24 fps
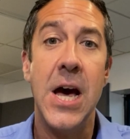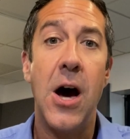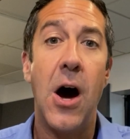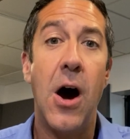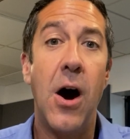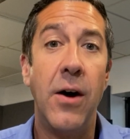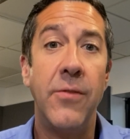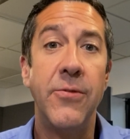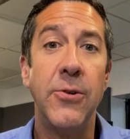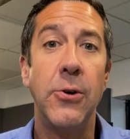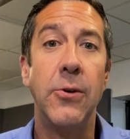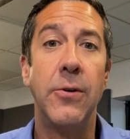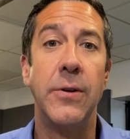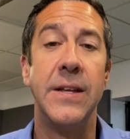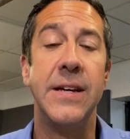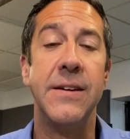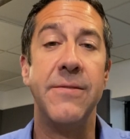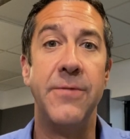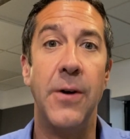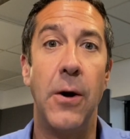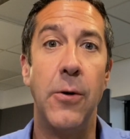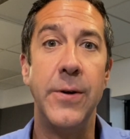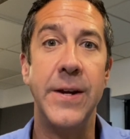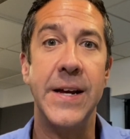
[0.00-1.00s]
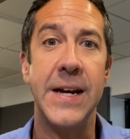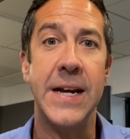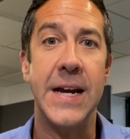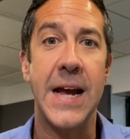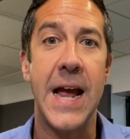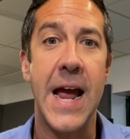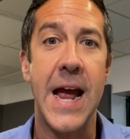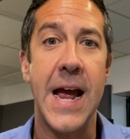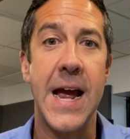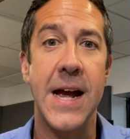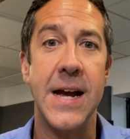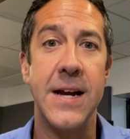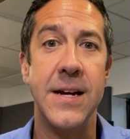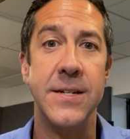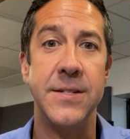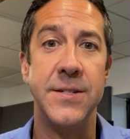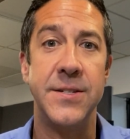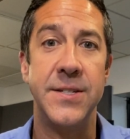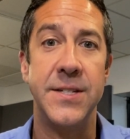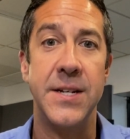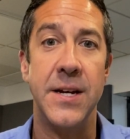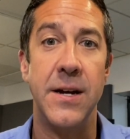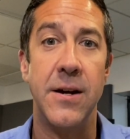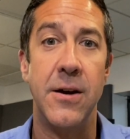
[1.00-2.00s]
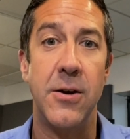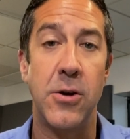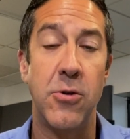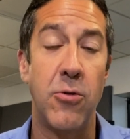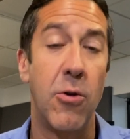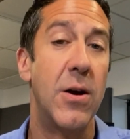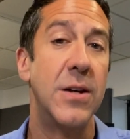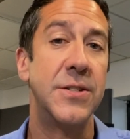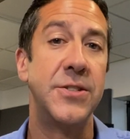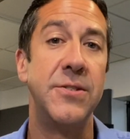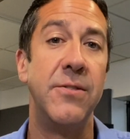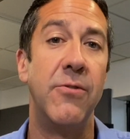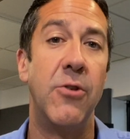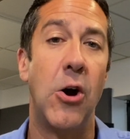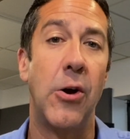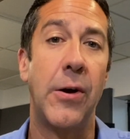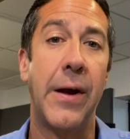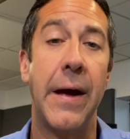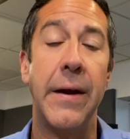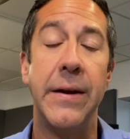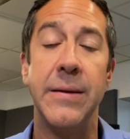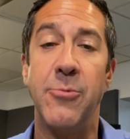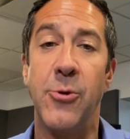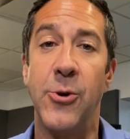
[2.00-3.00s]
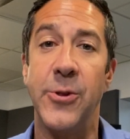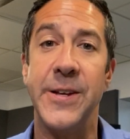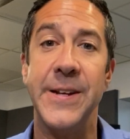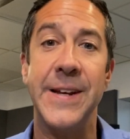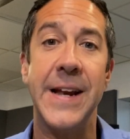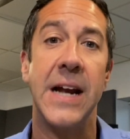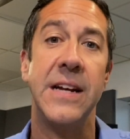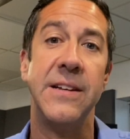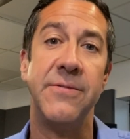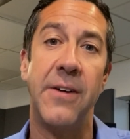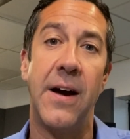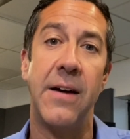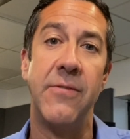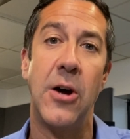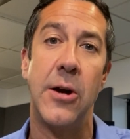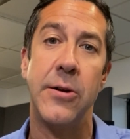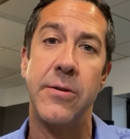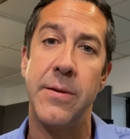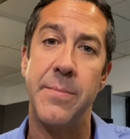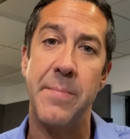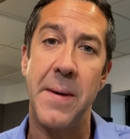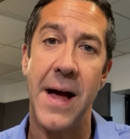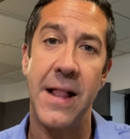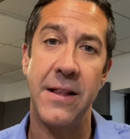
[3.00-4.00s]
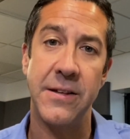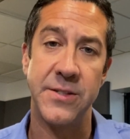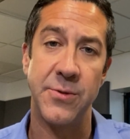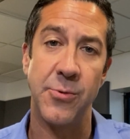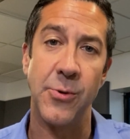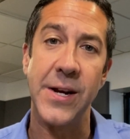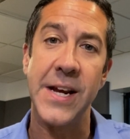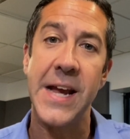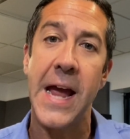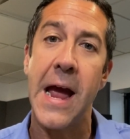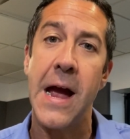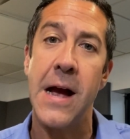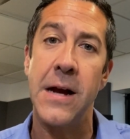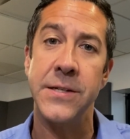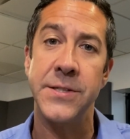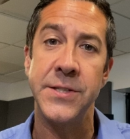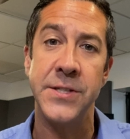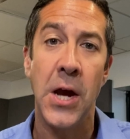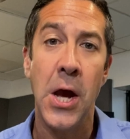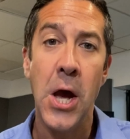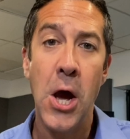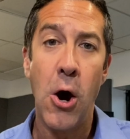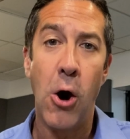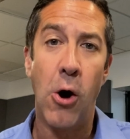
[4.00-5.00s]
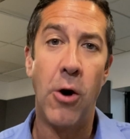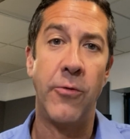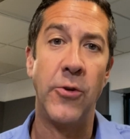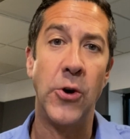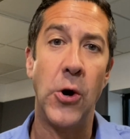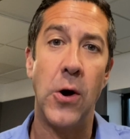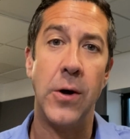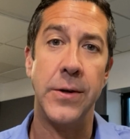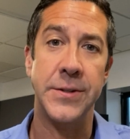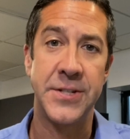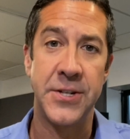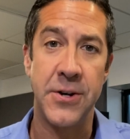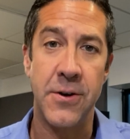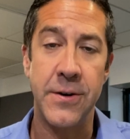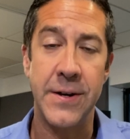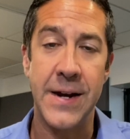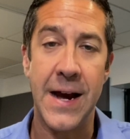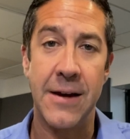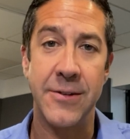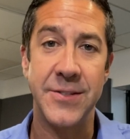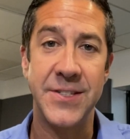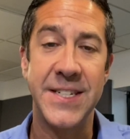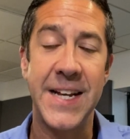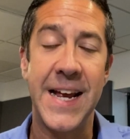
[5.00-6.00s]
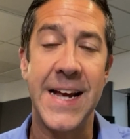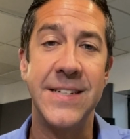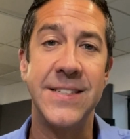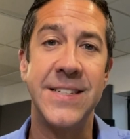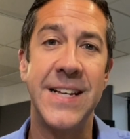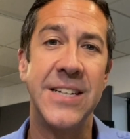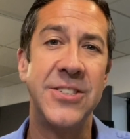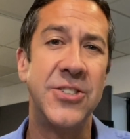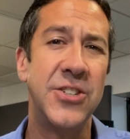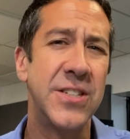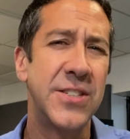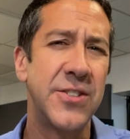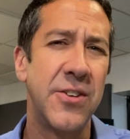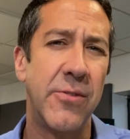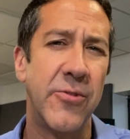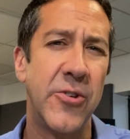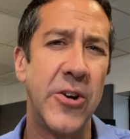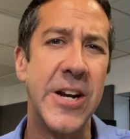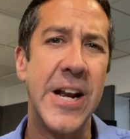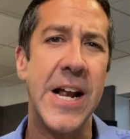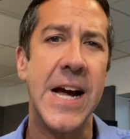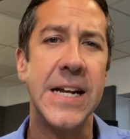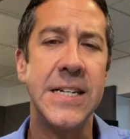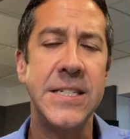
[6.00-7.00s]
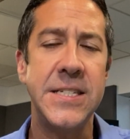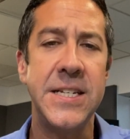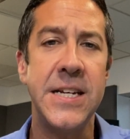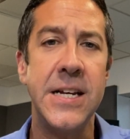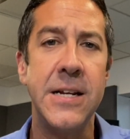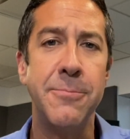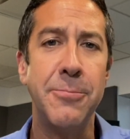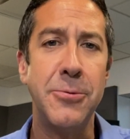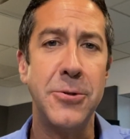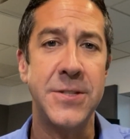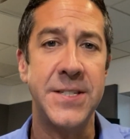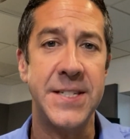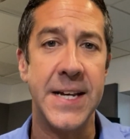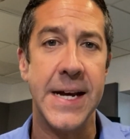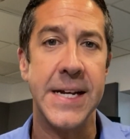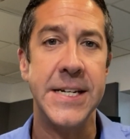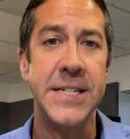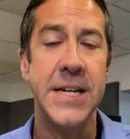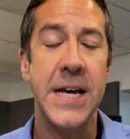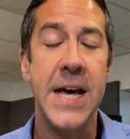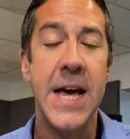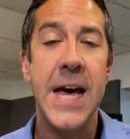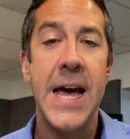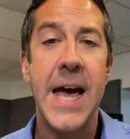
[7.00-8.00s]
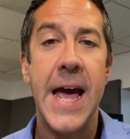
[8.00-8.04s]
of early voting as across Duval County, more than 9,500 ballots were cast. Overall turnout stands at just over 19%.